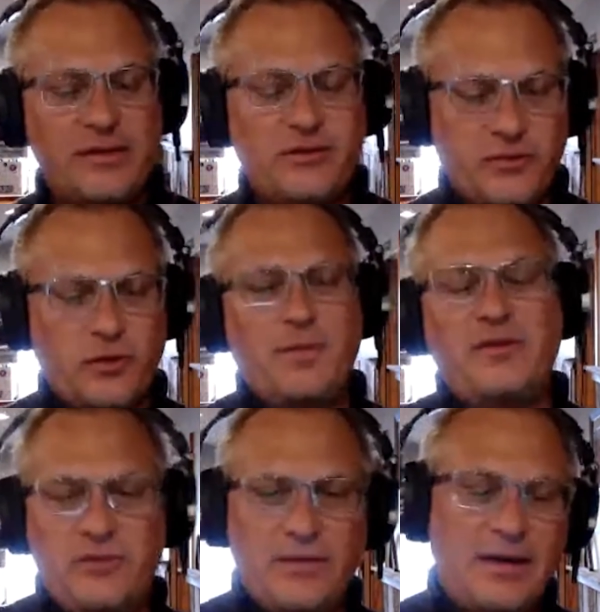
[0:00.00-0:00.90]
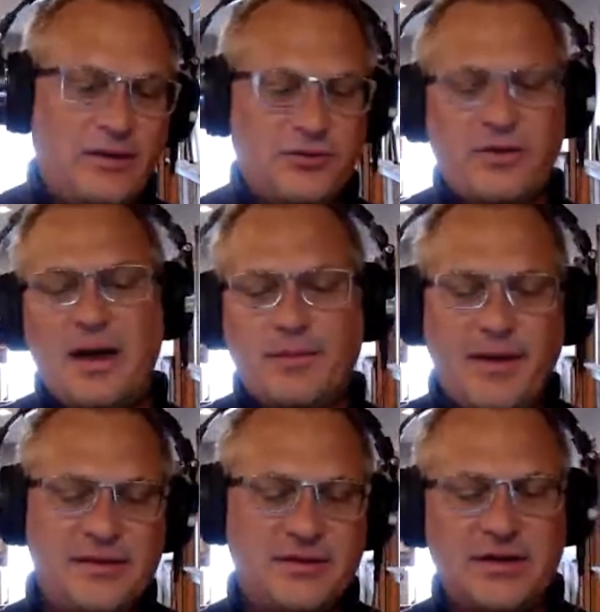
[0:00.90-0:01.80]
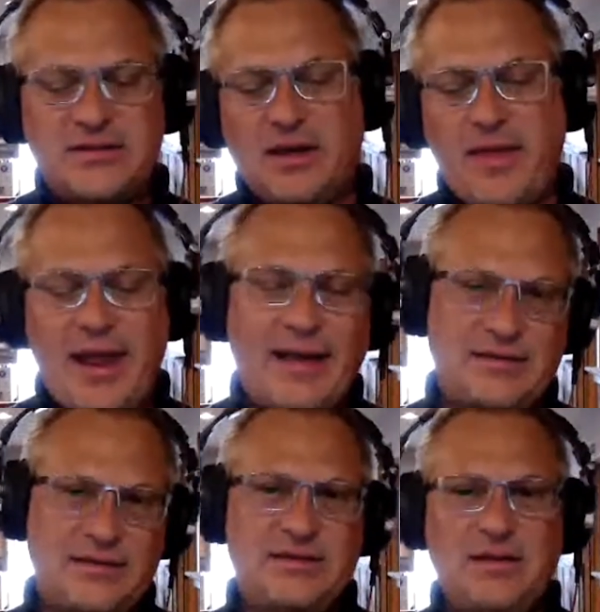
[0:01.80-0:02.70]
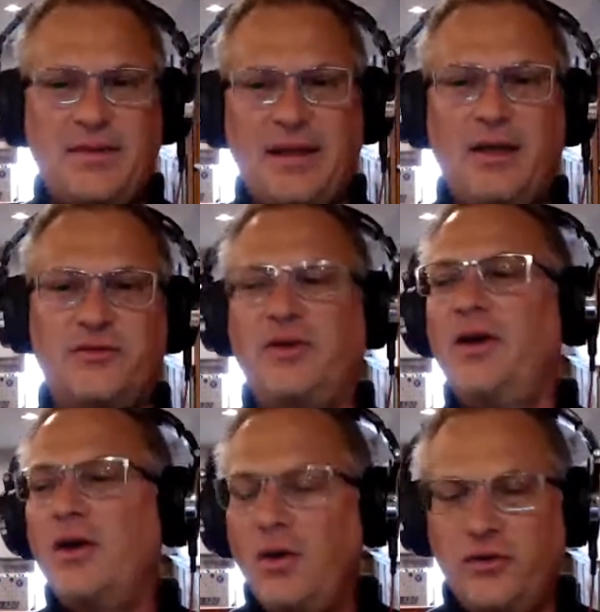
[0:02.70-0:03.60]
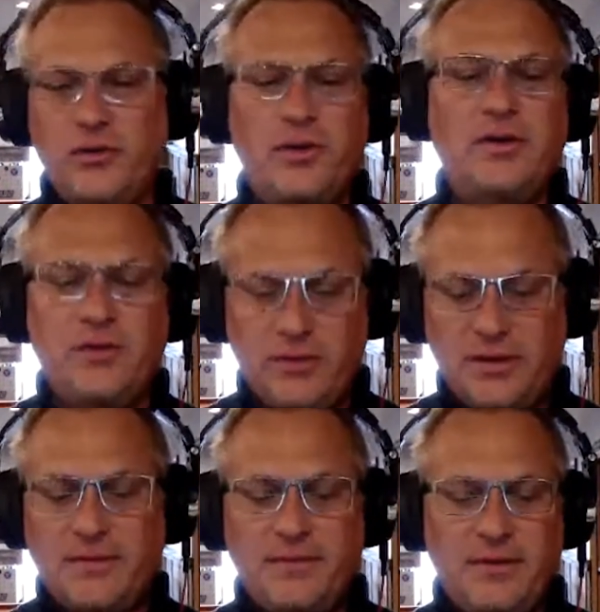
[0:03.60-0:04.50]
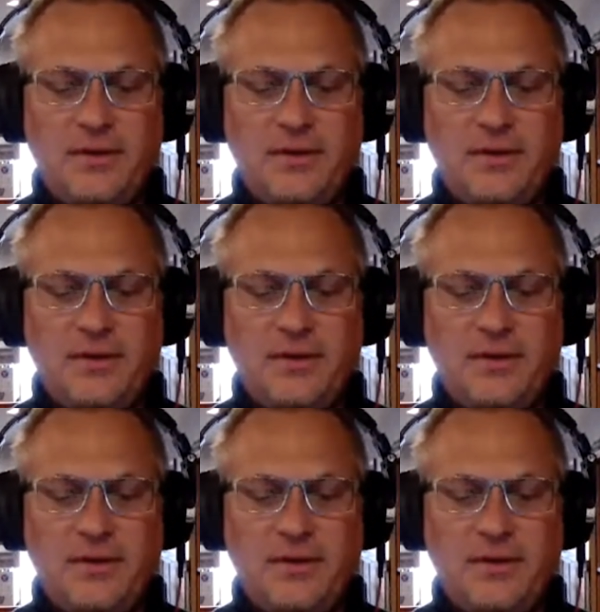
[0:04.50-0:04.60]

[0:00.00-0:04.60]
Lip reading: There's a group that's doing that initial compromise. They're going to sell that access to somebody else who's going to do the